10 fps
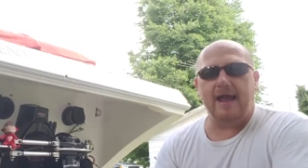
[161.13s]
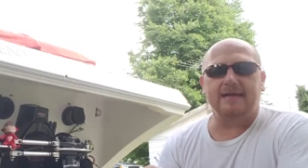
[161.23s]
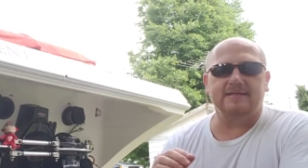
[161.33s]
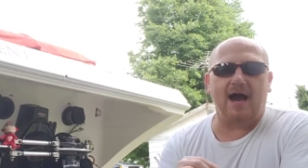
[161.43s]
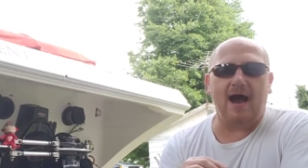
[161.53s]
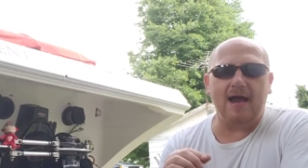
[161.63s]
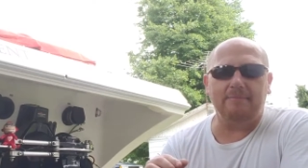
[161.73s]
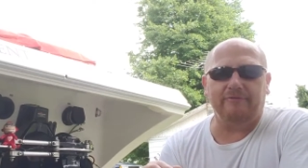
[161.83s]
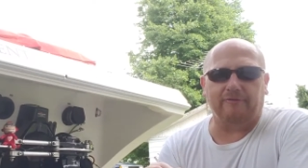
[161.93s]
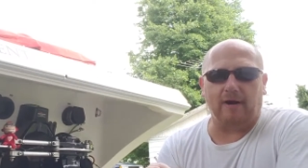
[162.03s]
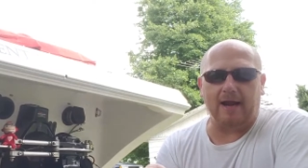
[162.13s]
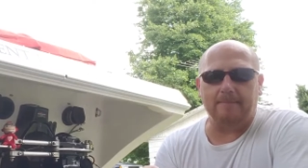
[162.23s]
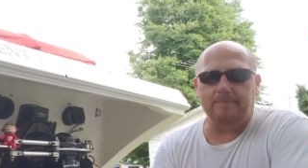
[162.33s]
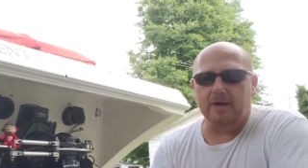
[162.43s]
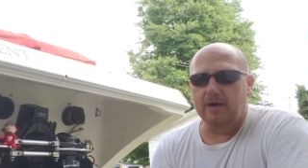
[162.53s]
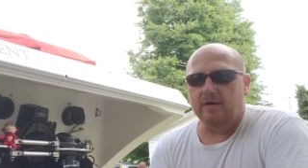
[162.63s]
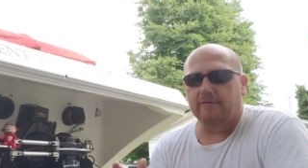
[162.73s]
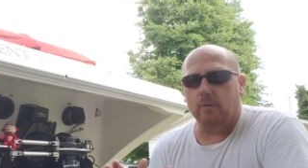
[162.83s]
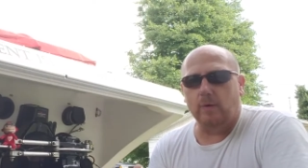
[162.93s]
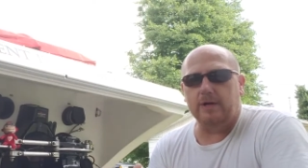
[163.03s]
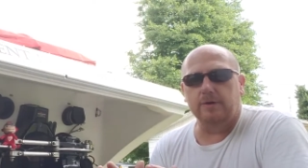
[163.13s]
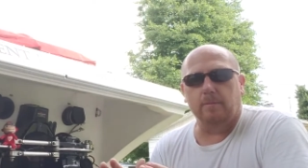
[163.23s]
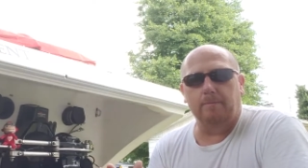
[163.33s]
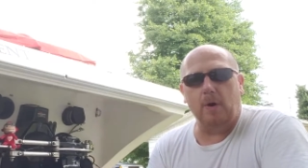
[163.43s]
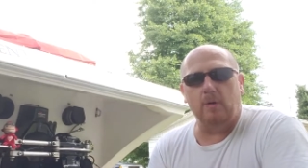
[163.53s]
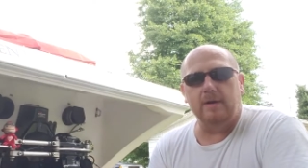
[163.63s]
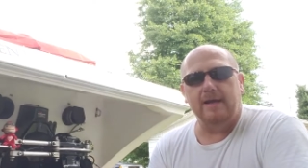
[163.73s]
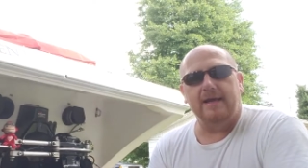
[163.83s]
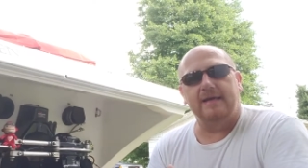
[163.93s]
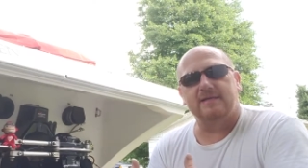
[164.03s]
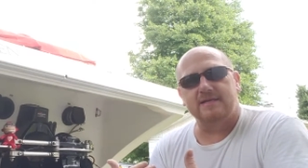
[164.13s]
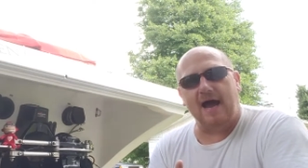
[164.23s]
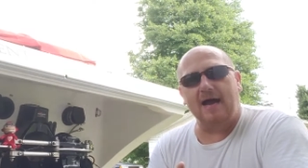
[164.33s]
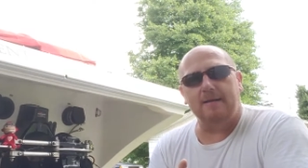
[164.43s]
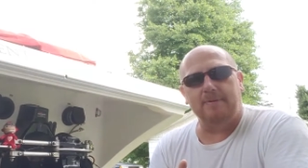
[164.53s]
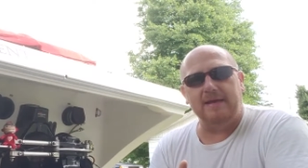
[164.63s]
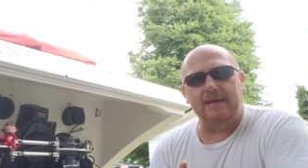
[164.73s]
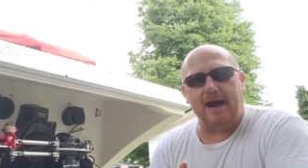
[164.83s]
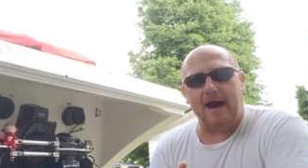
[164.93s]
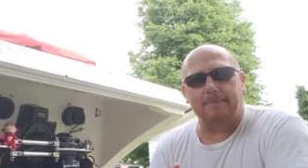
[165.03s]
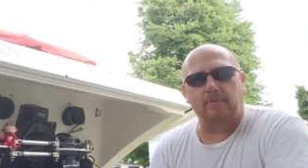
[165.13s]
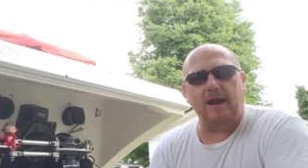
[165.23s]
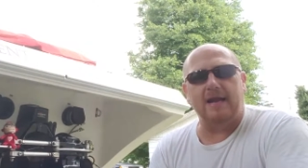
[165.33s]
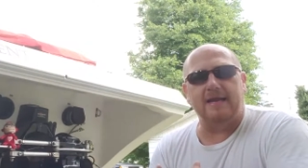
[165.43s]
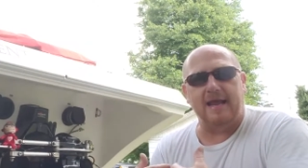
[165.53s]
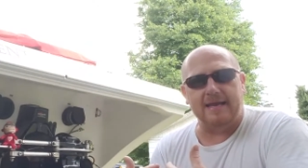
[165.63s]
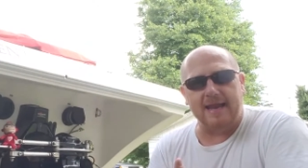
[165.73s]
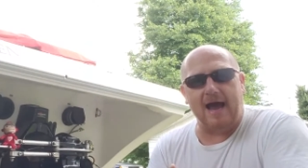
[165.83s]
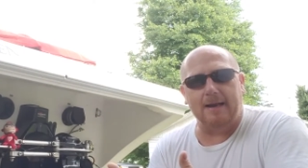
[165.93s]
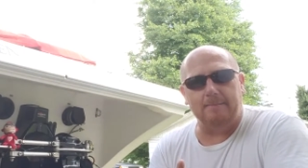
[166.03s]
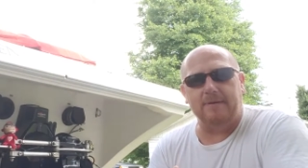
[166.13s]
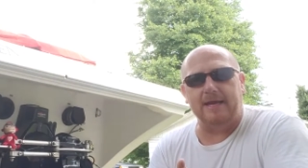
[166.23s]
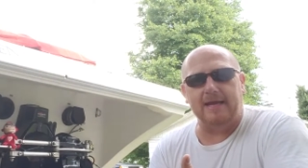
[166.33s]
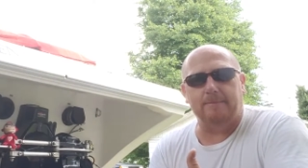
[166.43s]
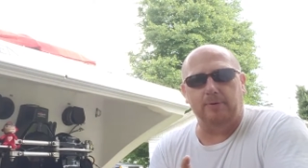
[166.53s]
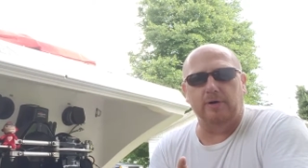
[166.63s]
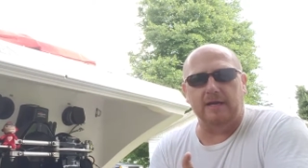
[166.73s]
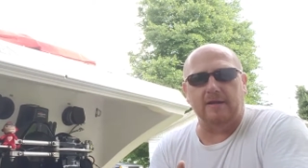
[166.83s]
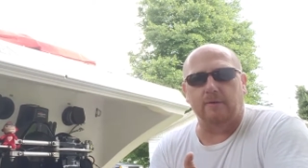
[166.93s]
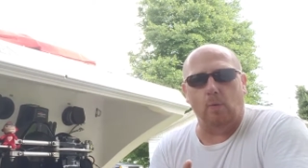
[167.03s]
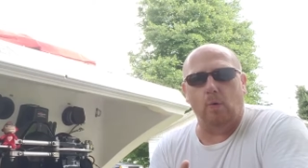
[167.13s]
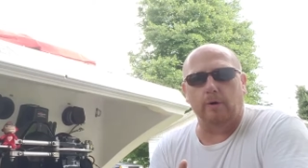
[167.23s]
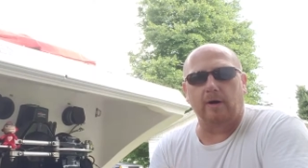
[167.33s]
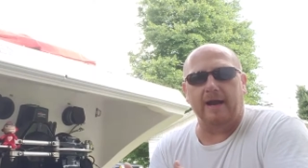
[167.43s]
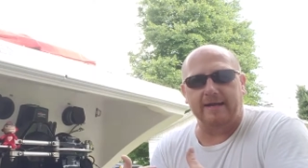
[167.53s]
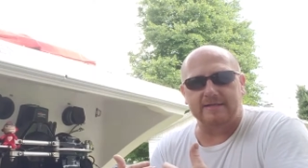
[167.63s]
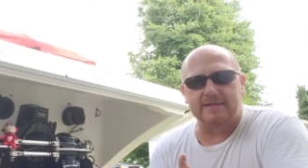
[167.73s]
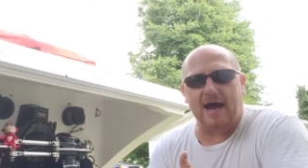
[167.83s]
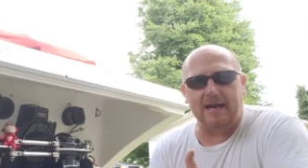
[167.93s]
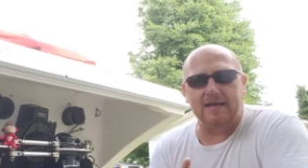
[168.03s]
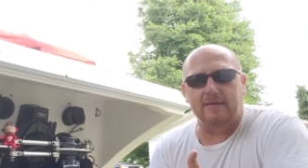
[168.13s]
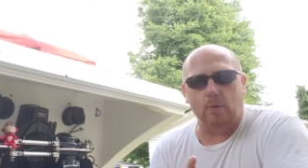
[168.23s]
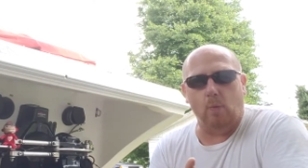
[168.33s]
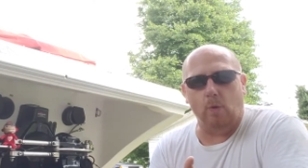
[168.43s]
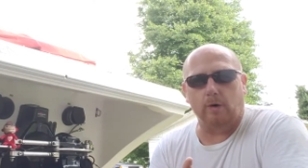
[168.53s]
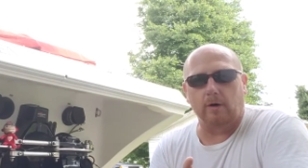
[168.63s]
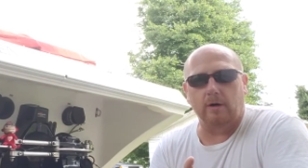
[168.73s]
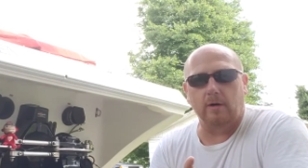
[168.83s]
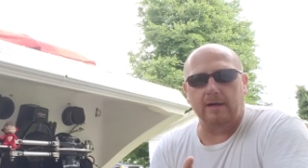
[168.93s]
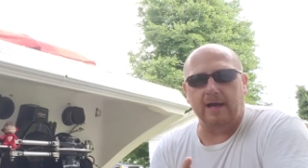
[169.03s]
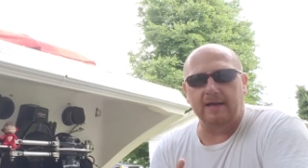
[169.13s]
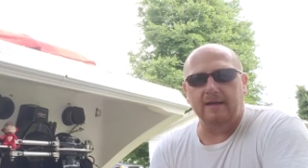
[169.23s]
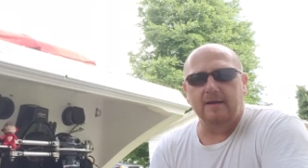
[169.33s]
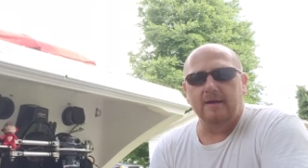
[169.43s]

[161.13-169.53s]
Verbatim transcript: A time frame for when your boat is not being operated and not being put in the water and it's not in the water, okay?